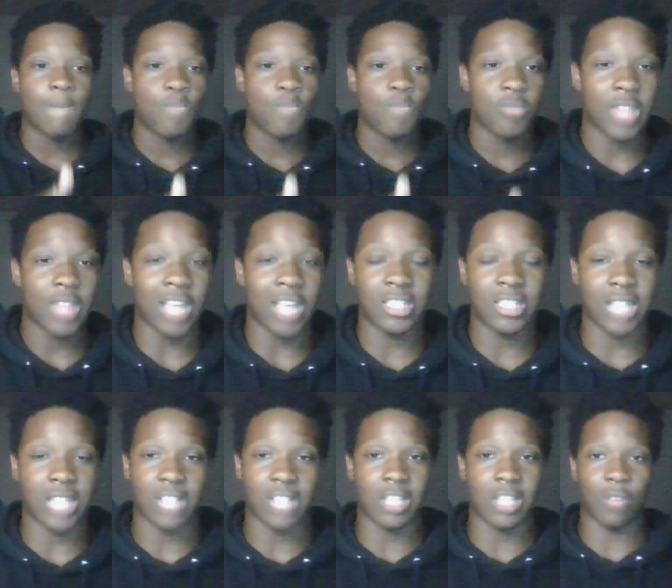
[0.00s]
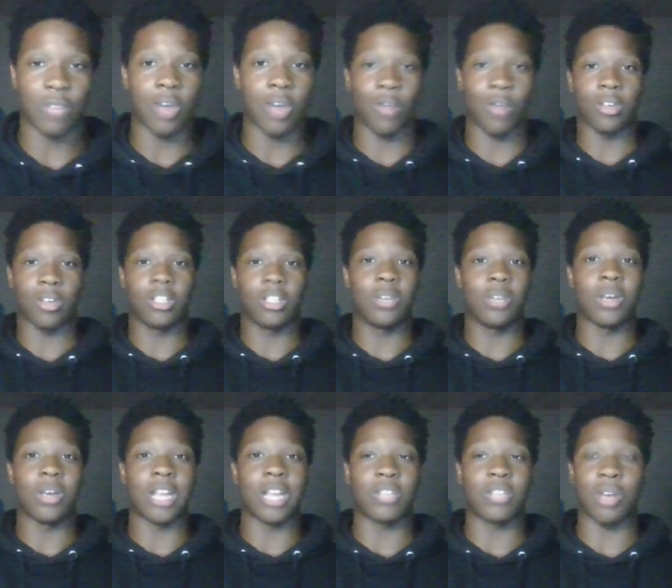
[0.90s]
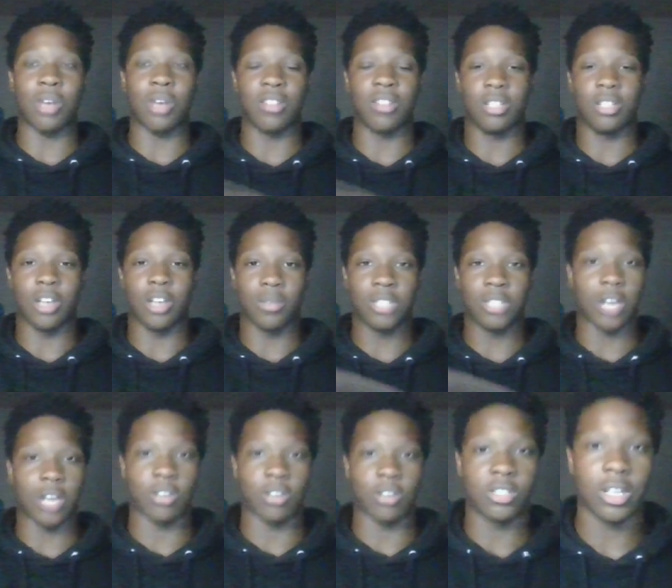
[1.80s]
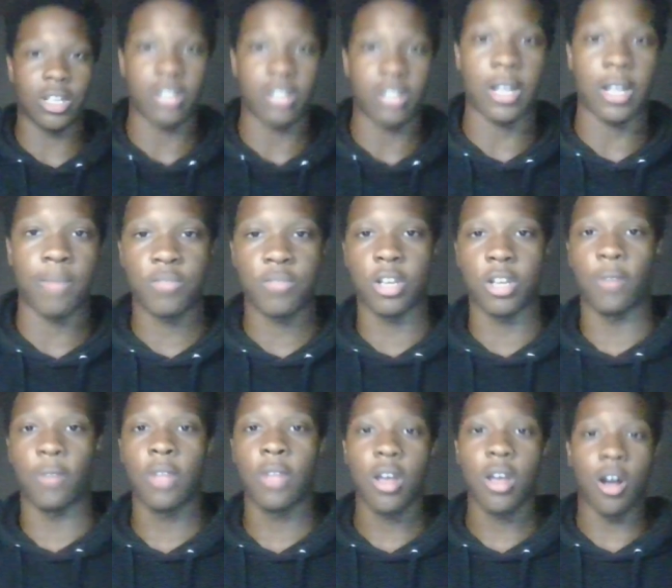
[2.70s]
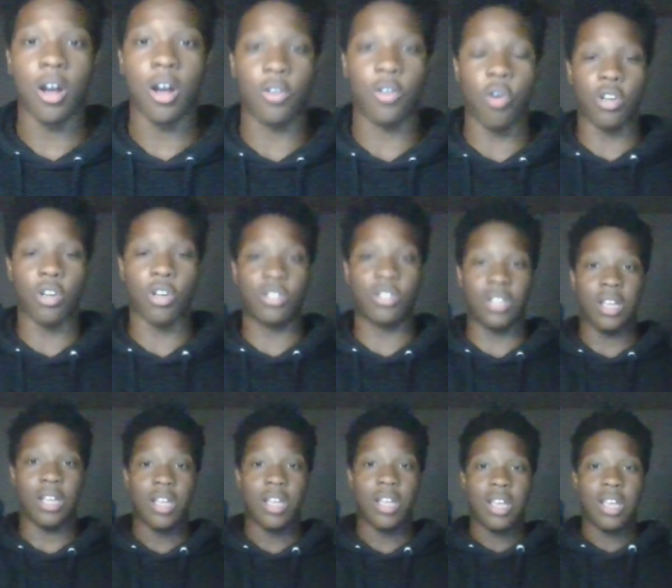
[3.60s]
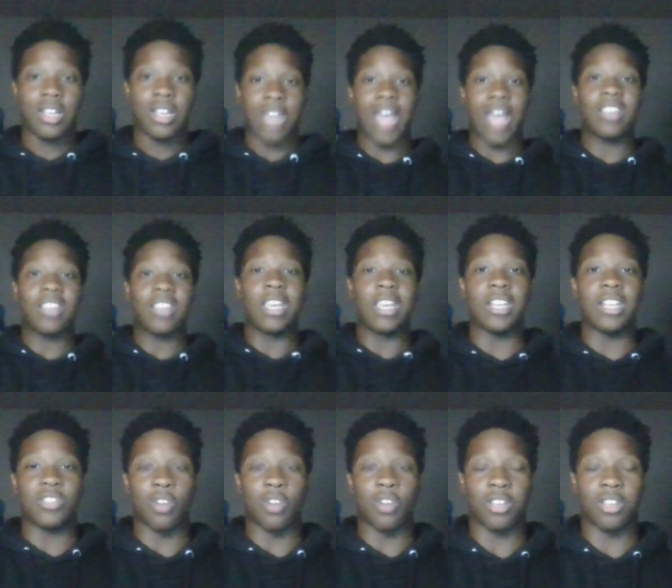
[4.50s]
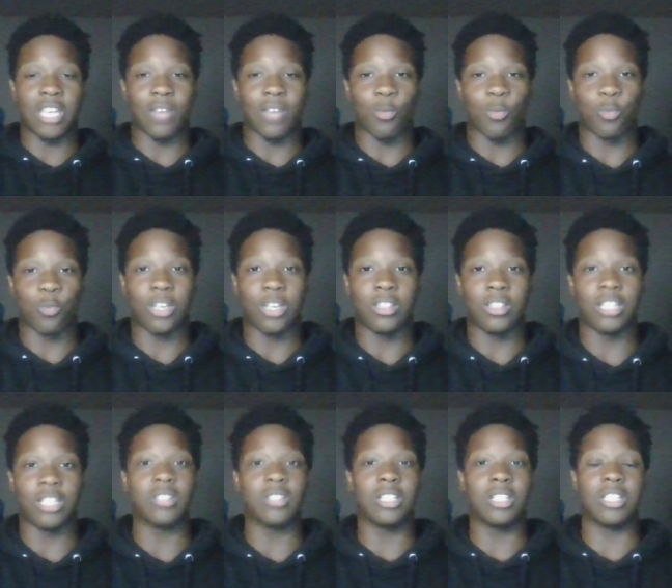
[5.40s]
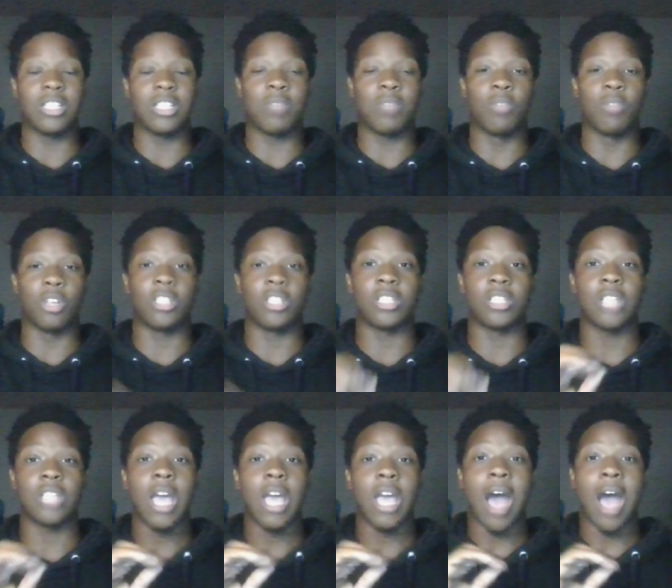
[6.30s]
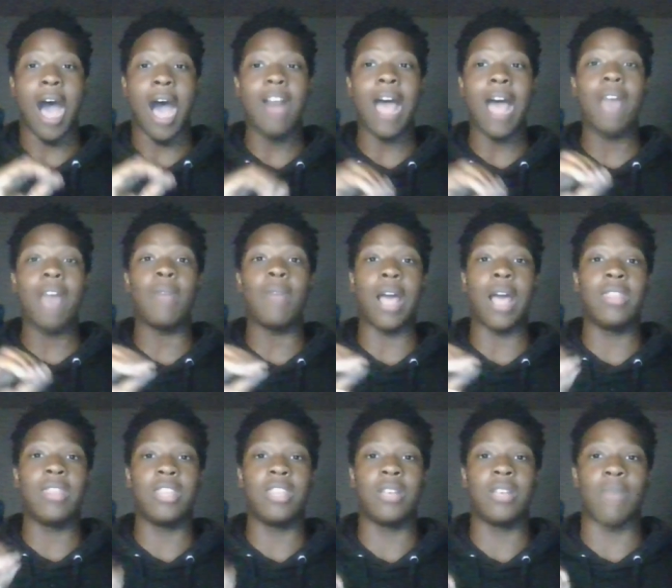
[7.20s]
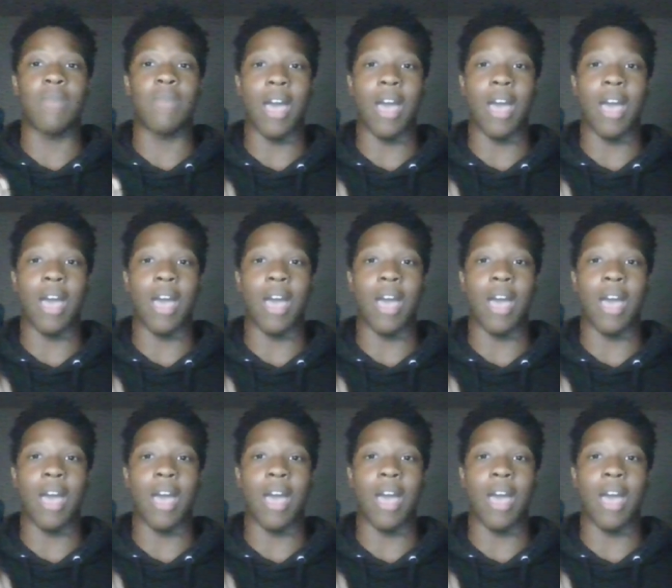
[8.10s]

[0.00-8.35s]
that's that's that's why I want to clear that. That's why the double standard and shit like that. So of course, that kid is going to get relentlessly bullied because I, I, I think Adam